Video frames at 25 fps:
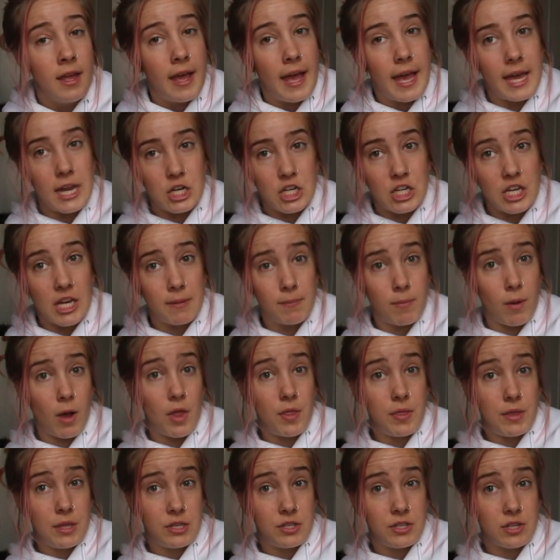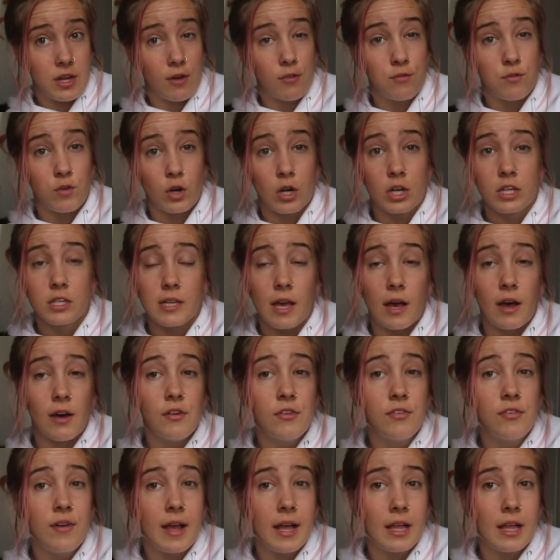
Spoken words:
And she had bought this stuff for herself.